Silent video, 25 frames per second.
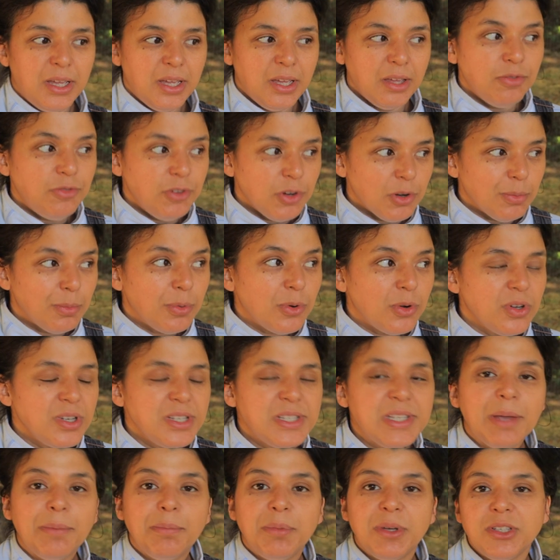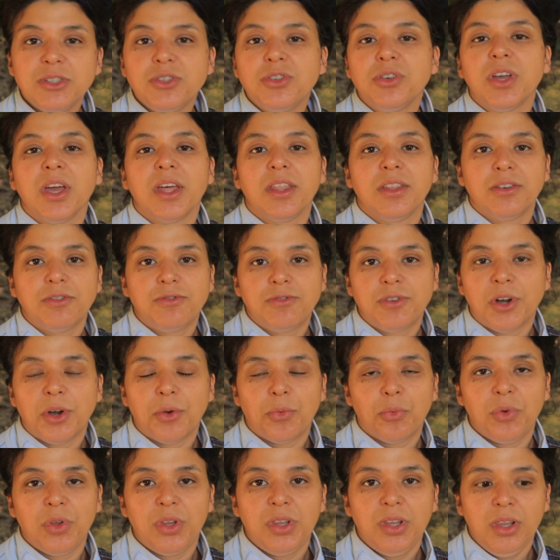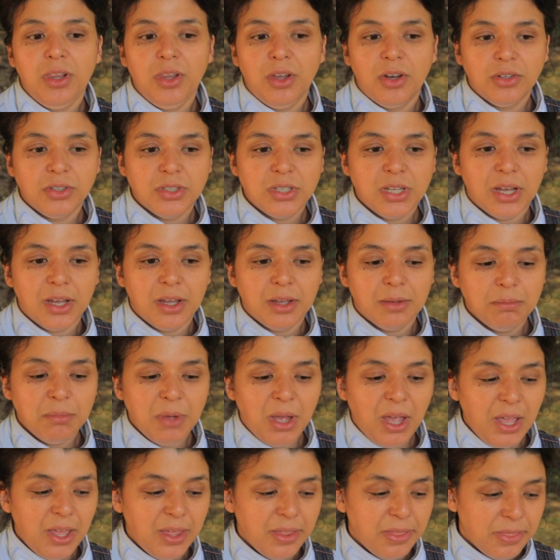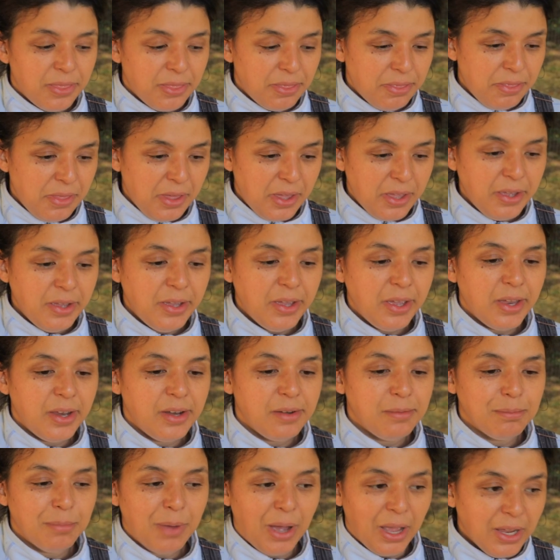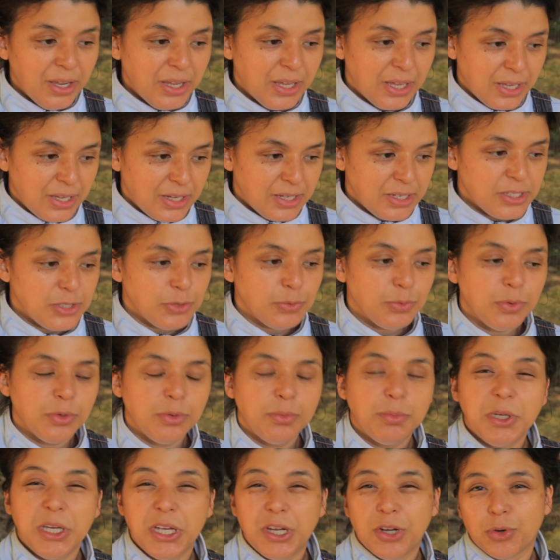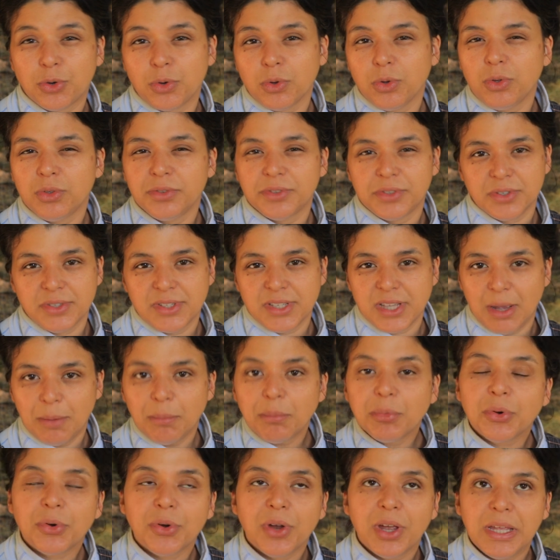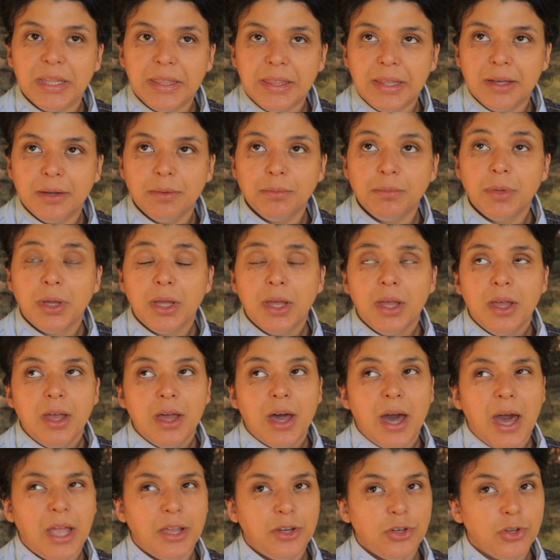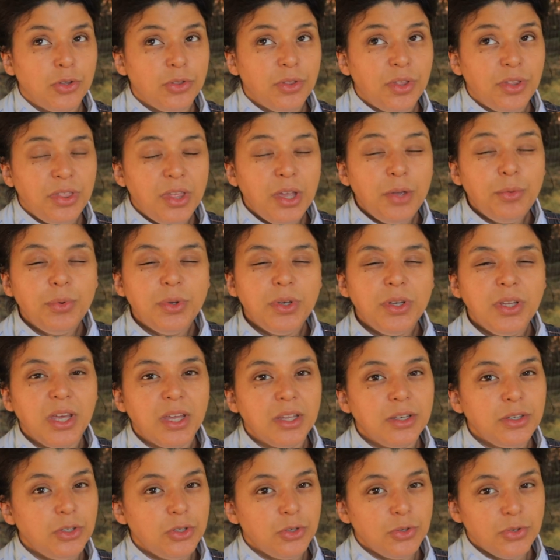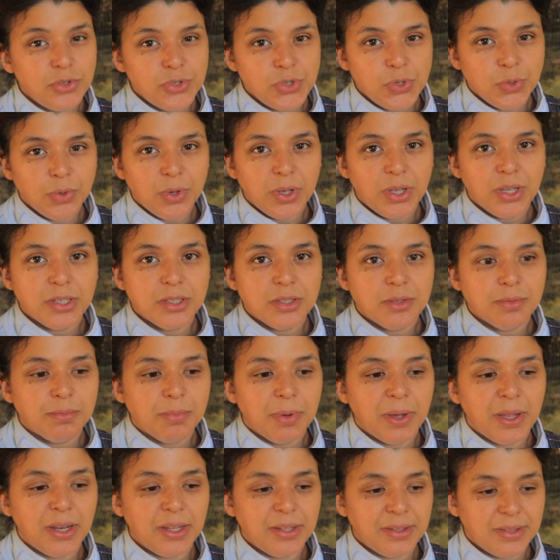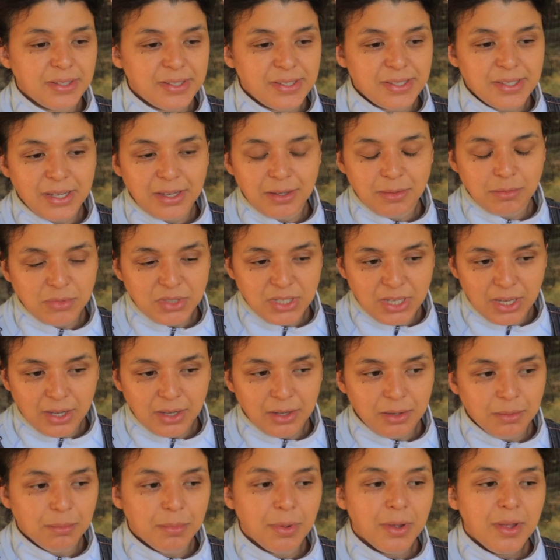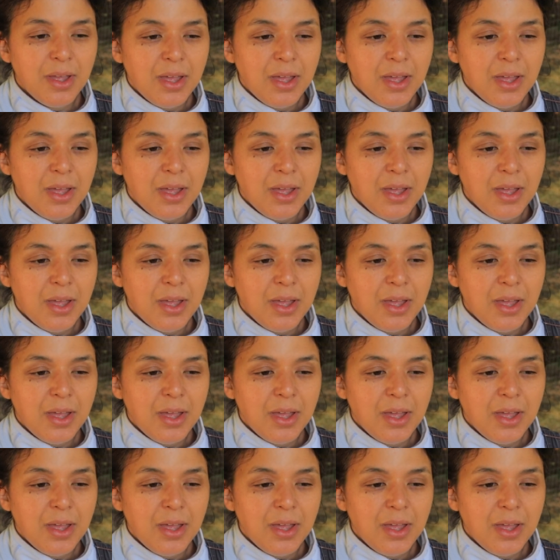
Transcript: if your boys have been together for a really long time, I think in my case would be cruel to separate them. I know that they would get used to it, but at the same time,